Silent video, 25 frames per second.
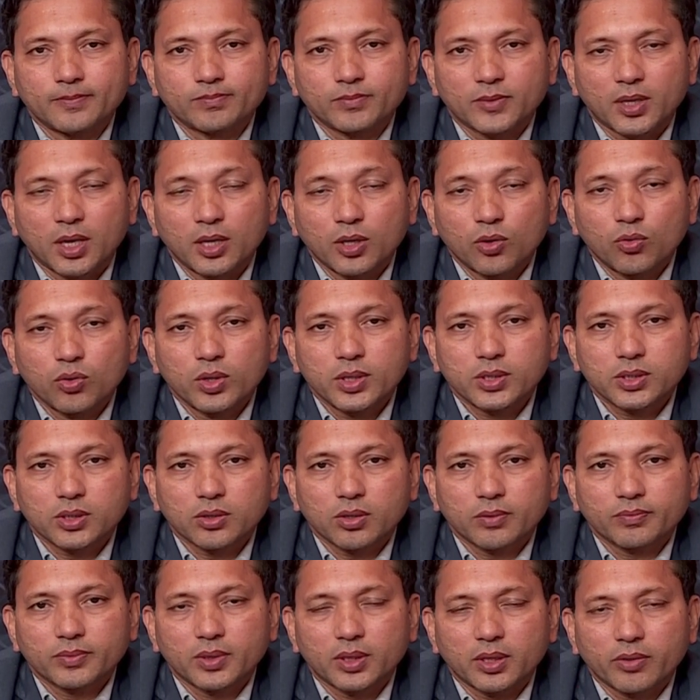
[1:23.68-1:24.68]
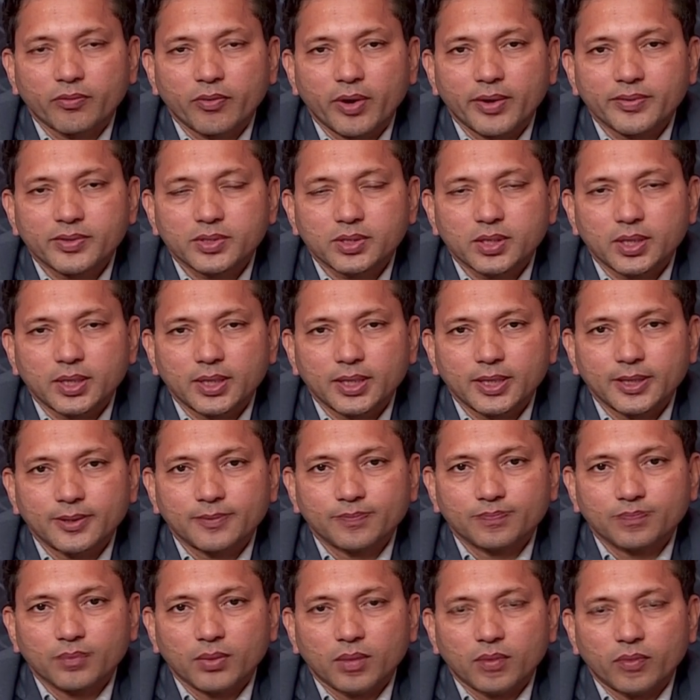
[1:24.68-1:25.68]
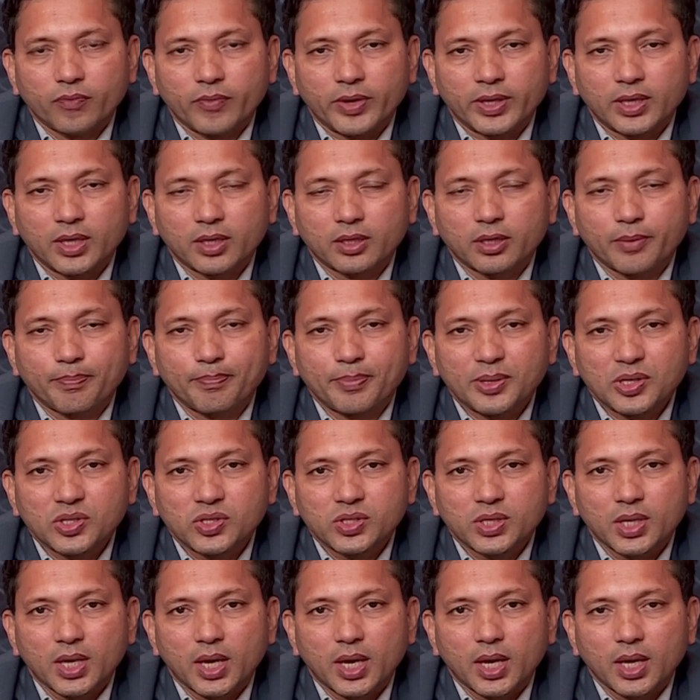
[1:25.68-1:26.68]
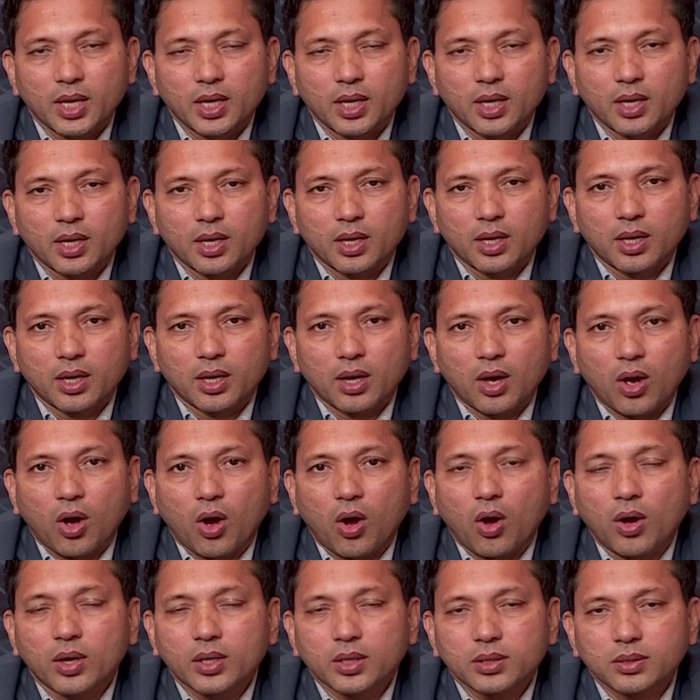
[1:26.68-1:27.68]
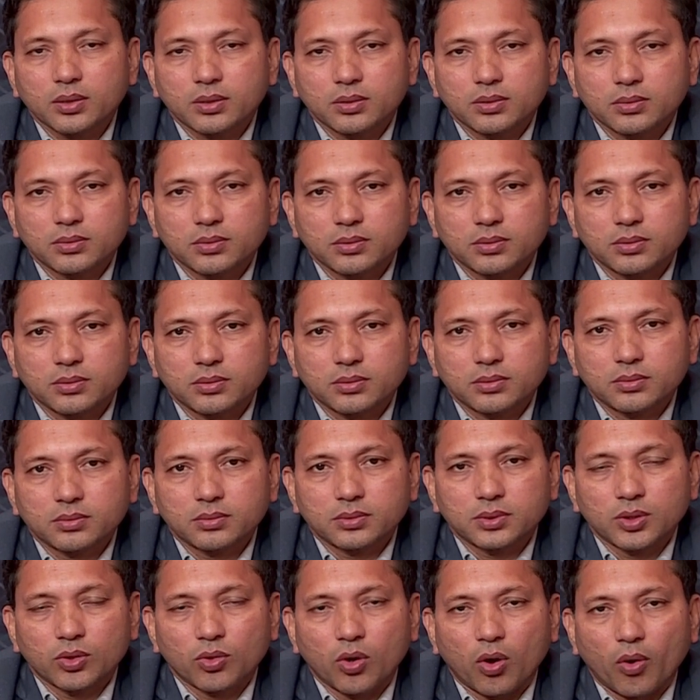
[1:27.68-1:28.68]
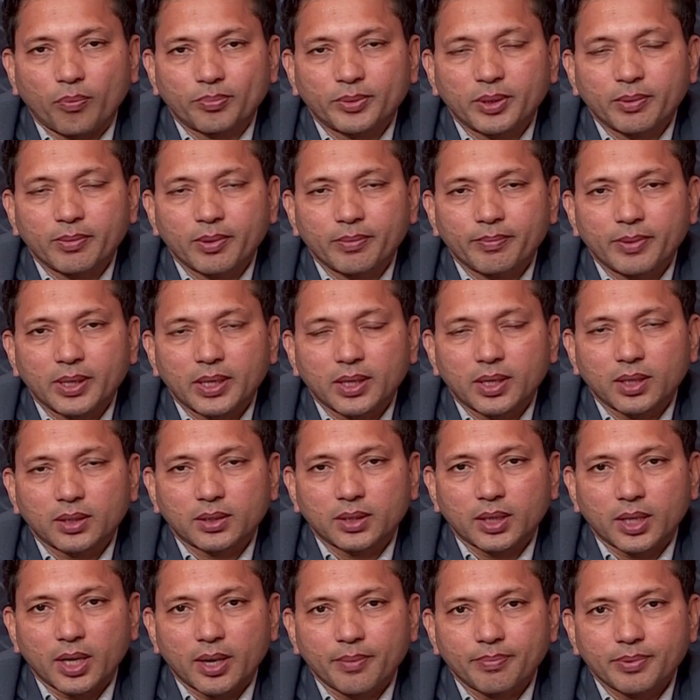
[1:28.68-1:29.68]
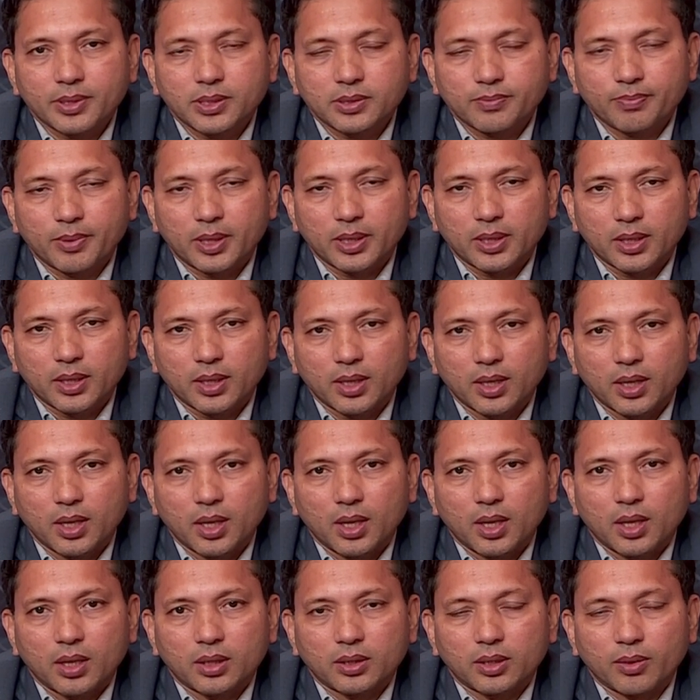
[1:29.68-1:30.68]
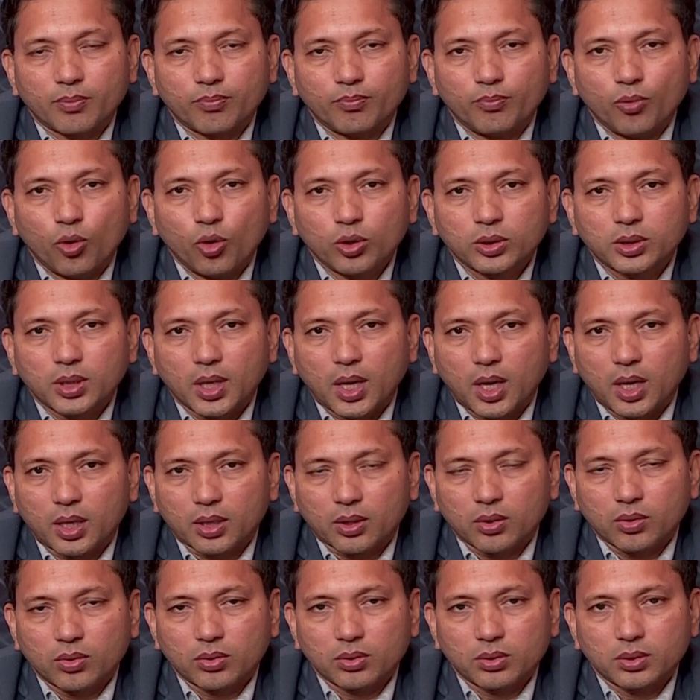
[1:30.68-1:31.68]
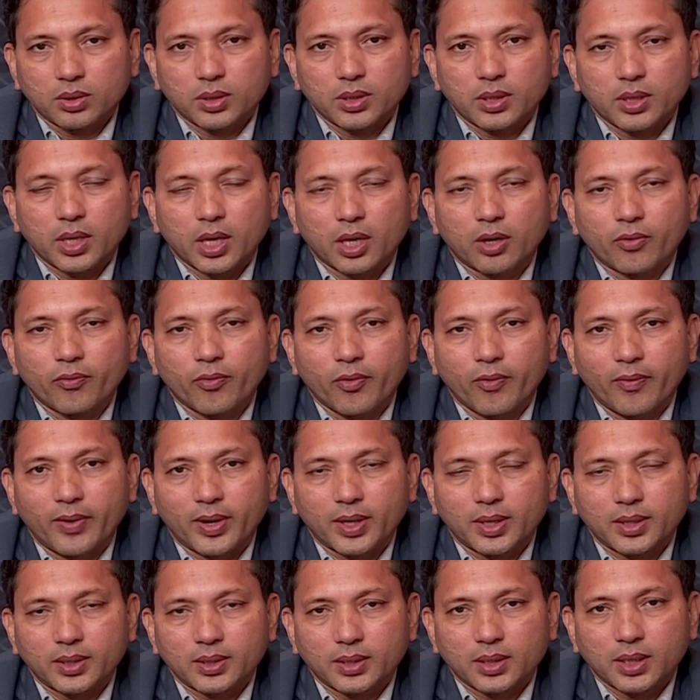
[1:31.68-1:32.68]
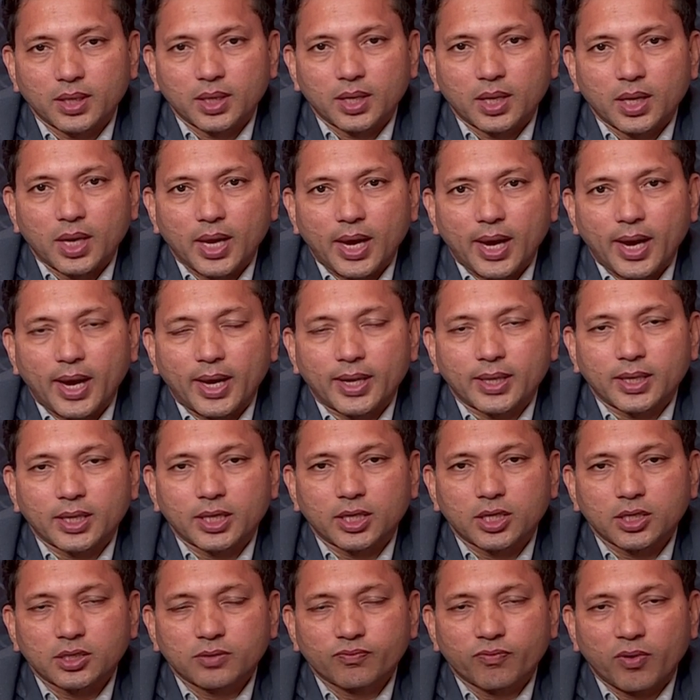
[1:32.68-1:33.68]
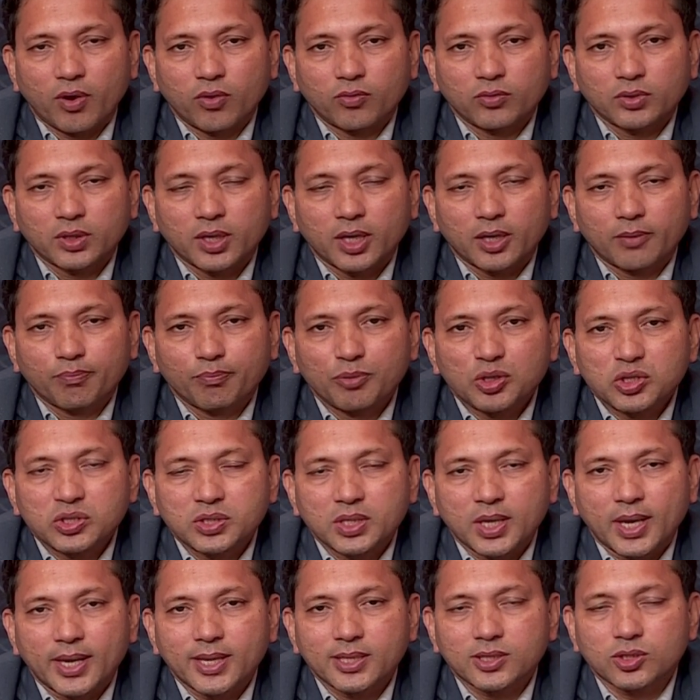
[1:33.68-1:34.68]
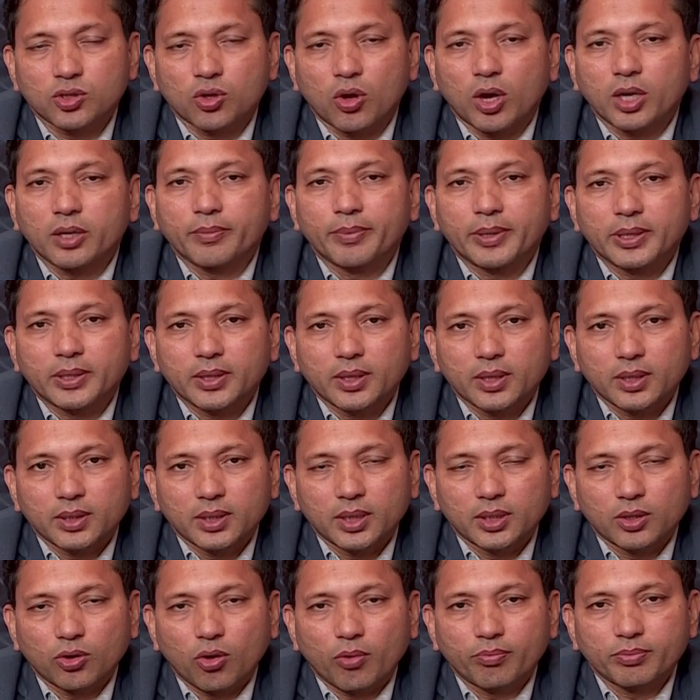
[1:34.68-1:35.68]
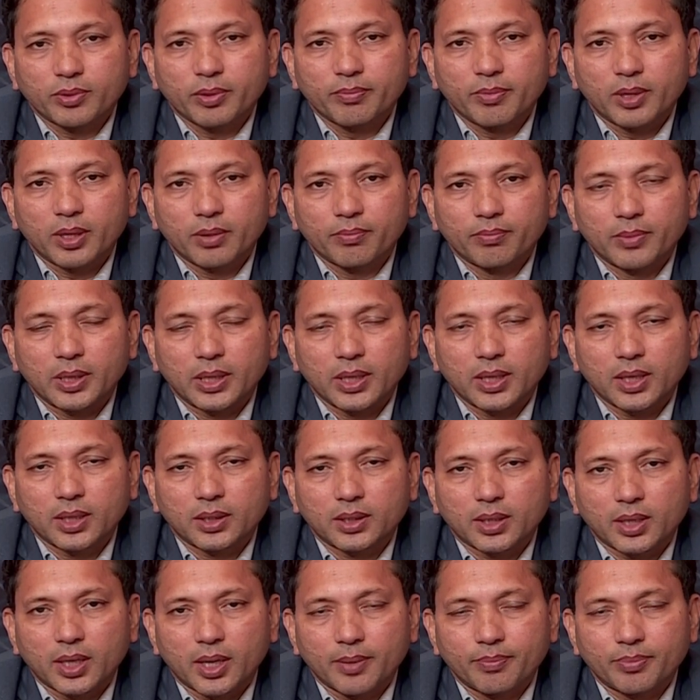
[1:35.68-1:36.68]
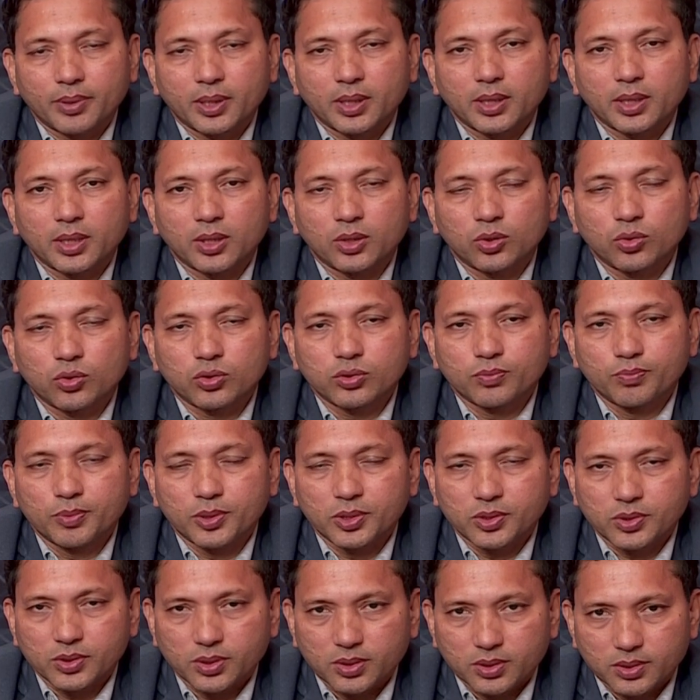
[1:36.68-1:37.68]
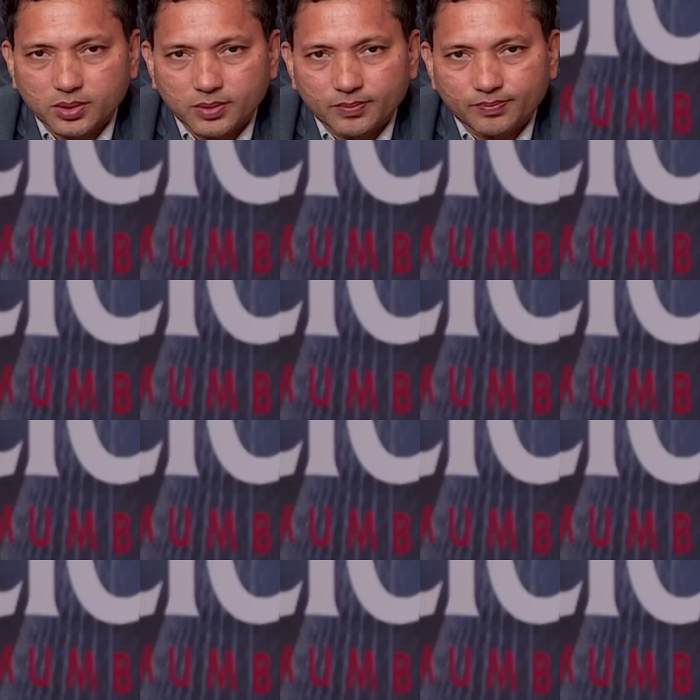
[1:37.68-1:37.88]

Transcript: conclusion of the REVIVE study, whether the PCI or the optimal medical therapy is better, both are equivalent, and it is found that PCI is not better than the optimal medical therapy in those patients.